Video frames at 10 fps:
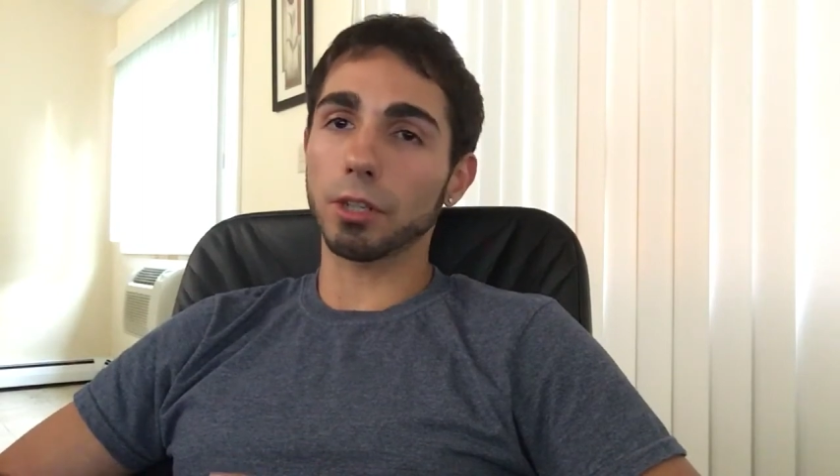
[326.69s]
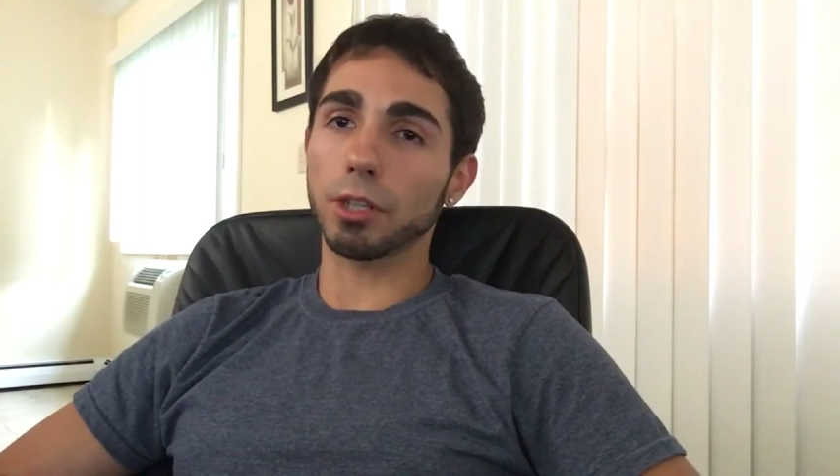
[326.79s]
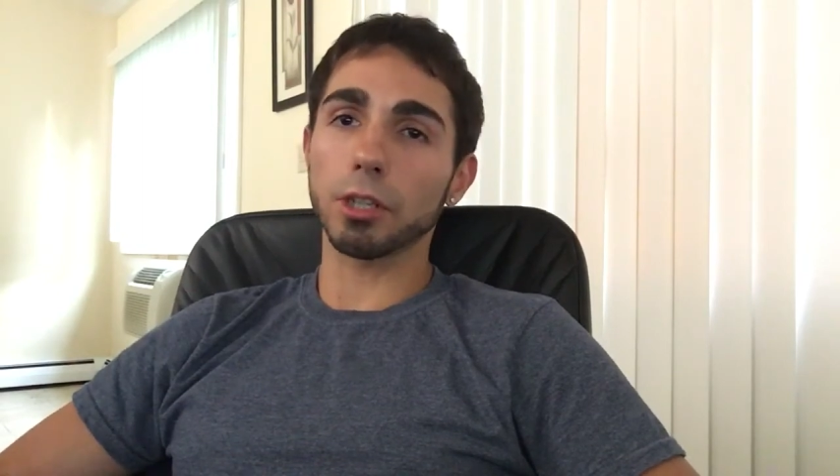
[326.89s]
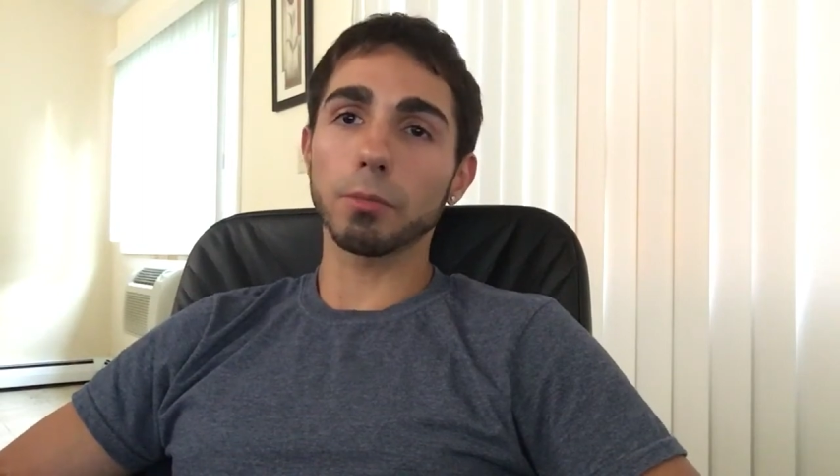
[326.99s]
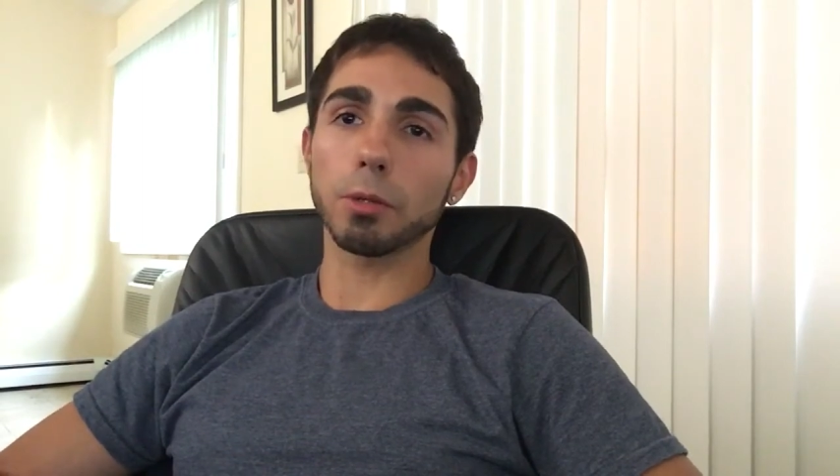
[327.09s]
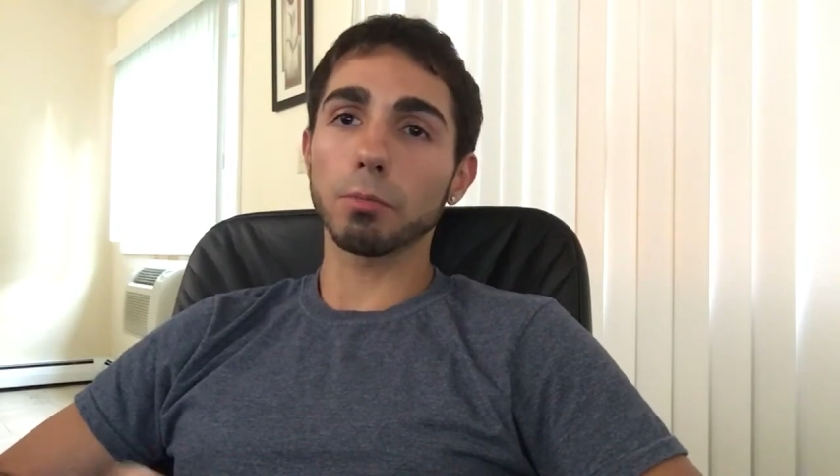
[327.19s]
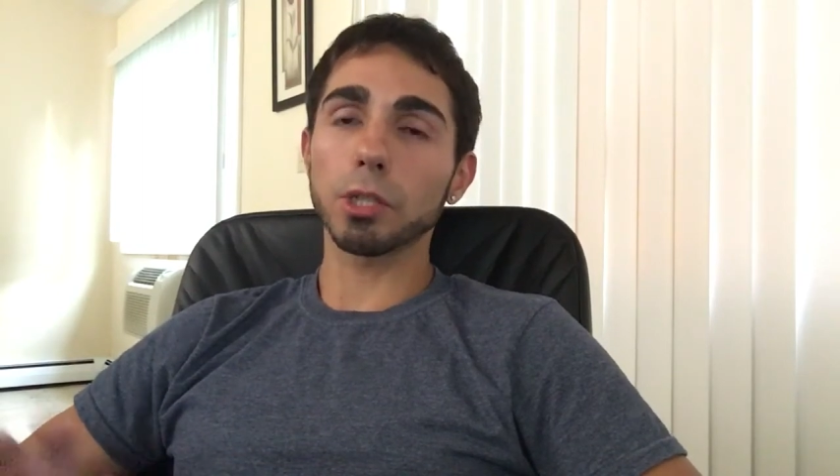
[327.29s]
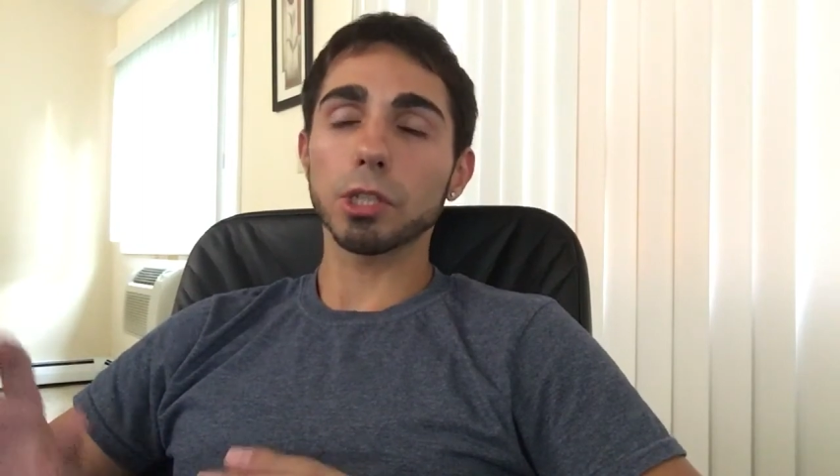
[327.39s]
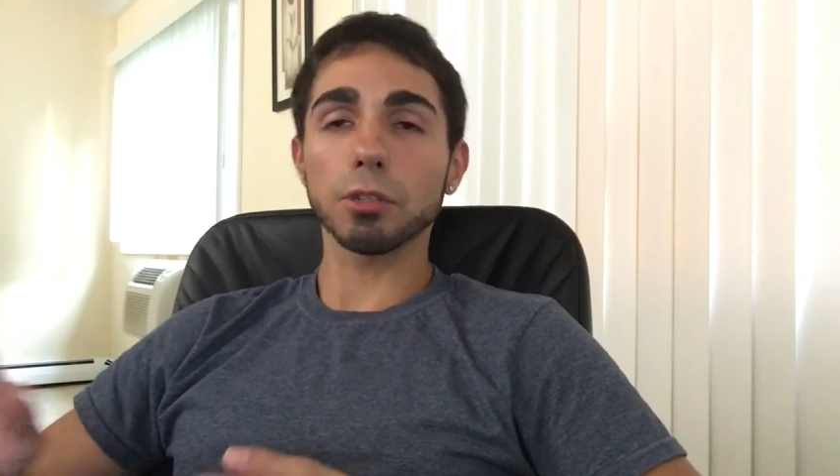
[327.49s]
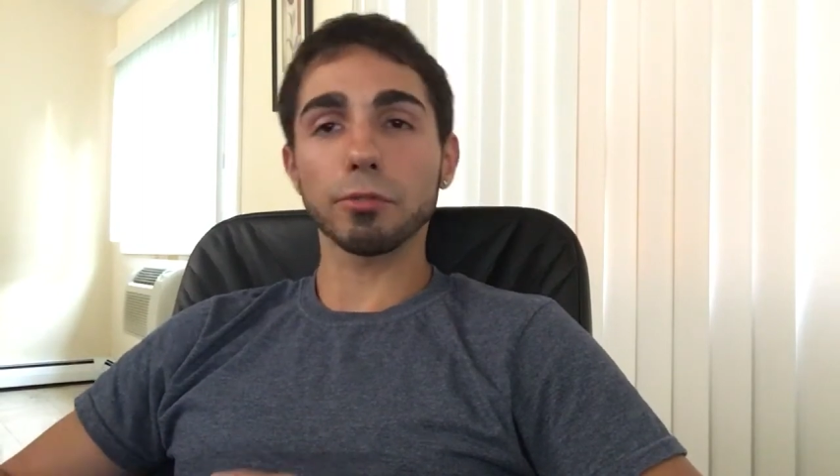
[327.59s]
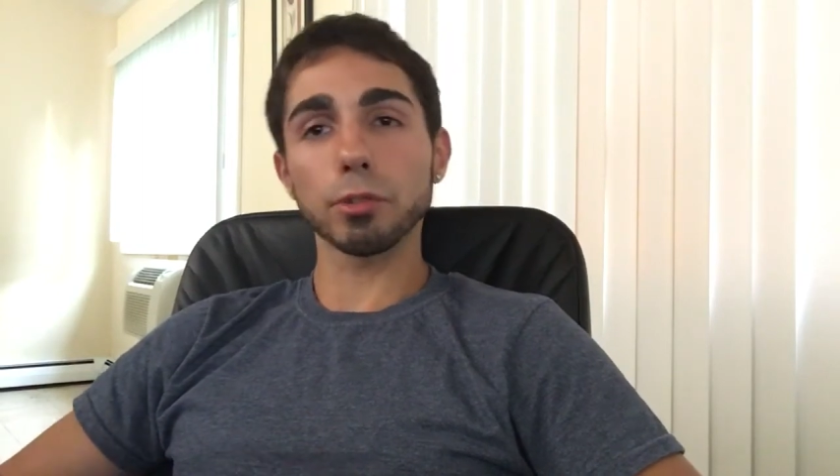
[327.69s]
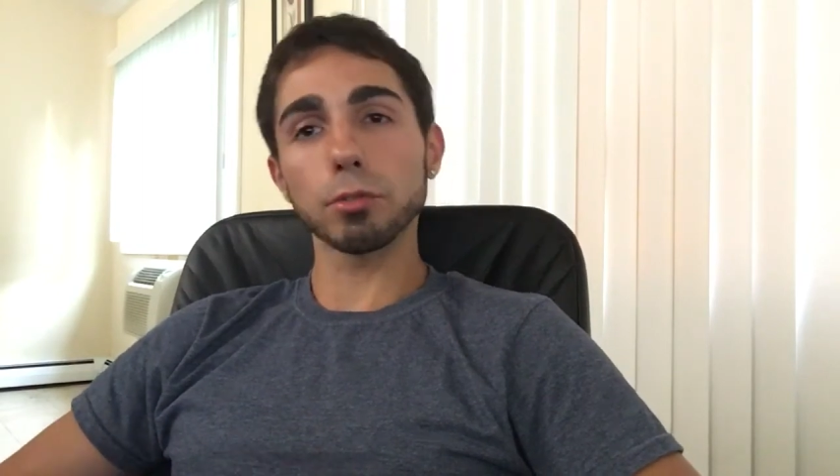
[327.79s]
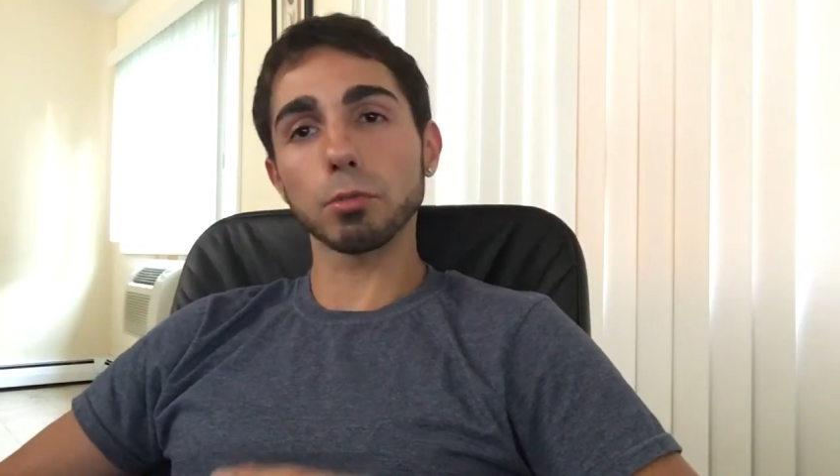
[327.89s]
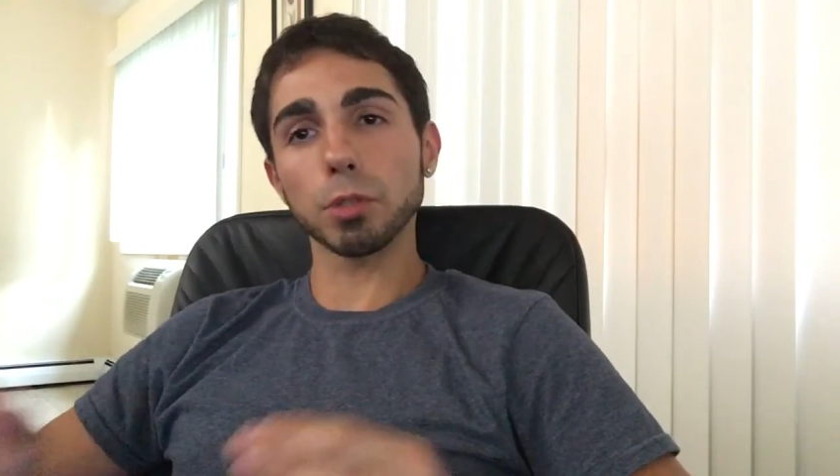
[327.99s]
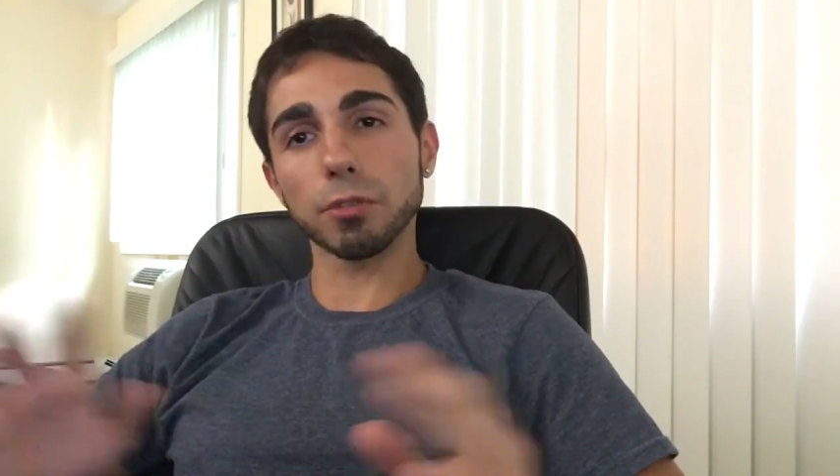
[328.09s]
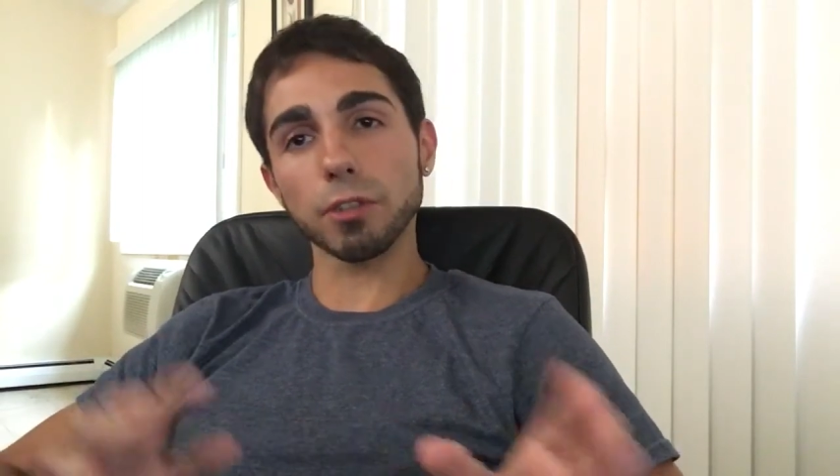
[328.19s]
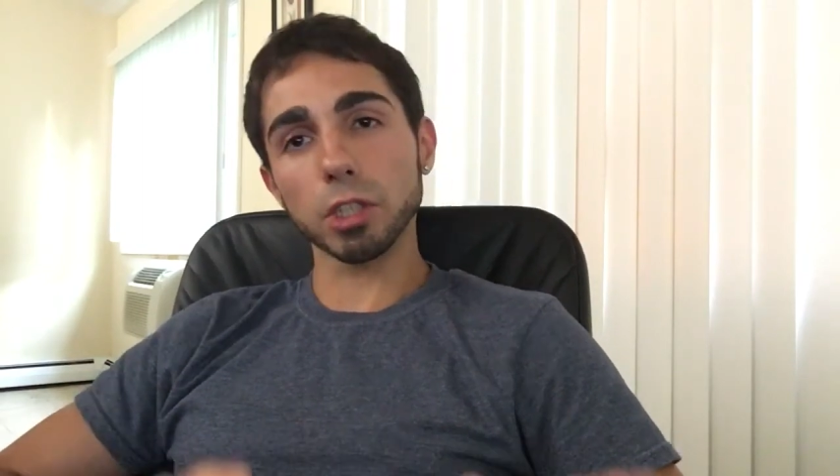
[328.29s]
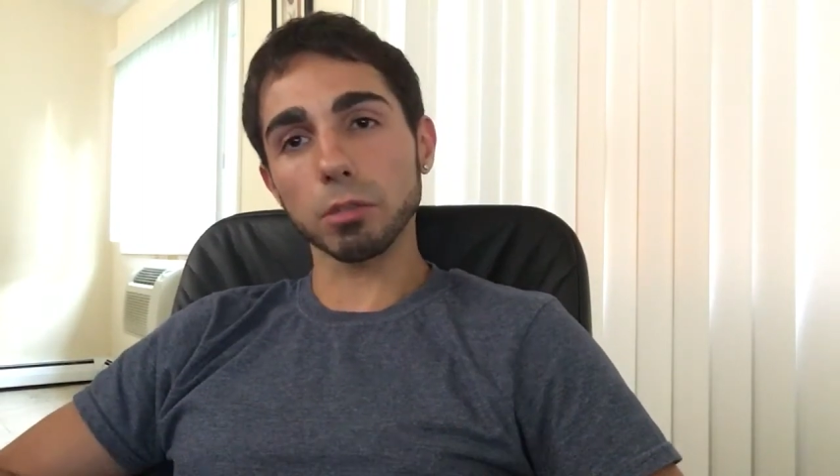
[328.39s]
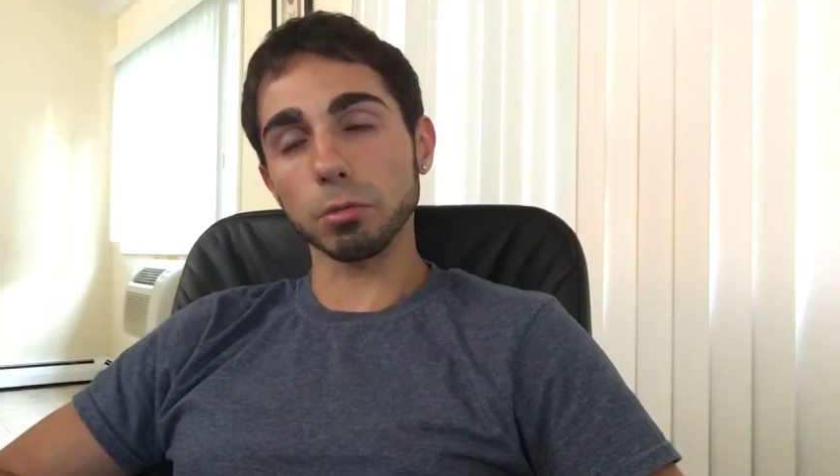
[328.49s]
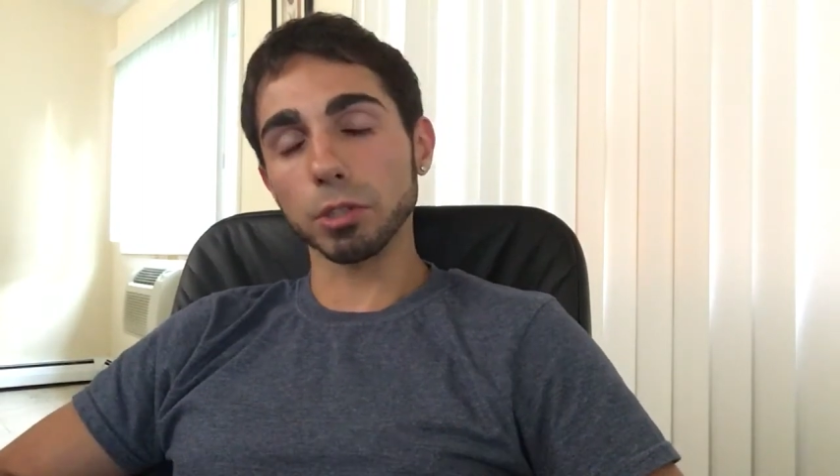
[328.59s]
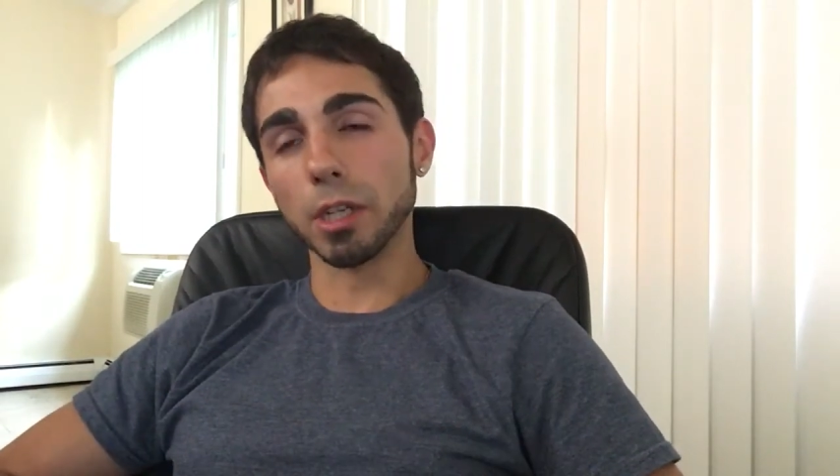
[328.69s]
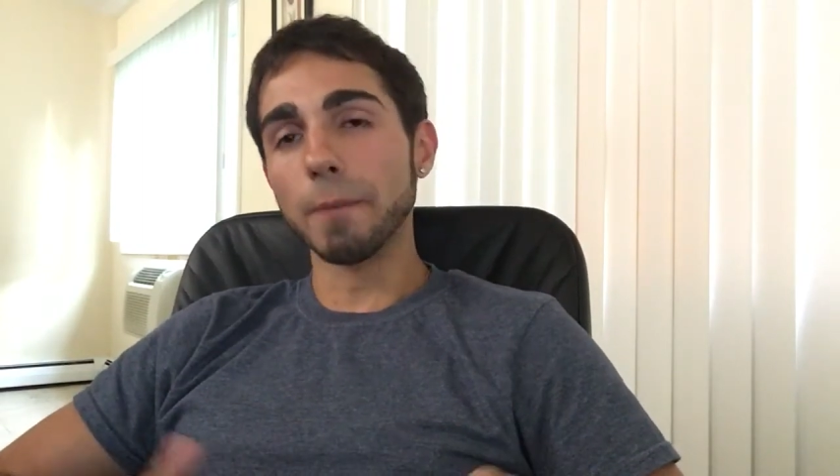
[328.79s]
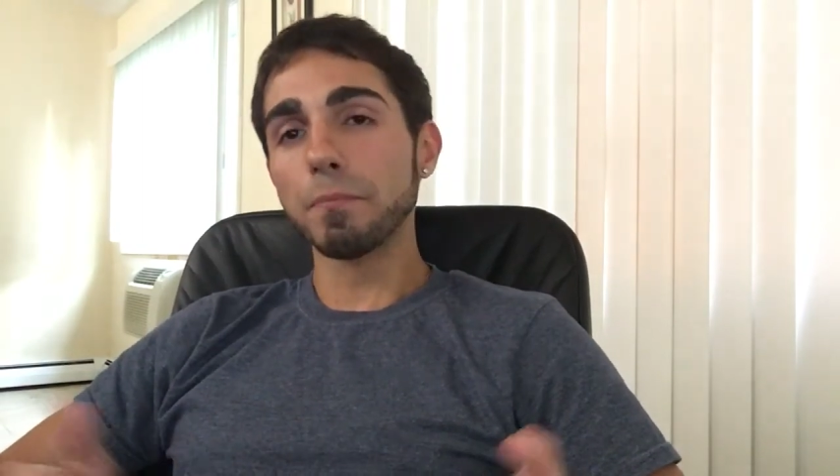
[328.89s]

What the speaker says: You're going to be replacing your fruits with your vegetables,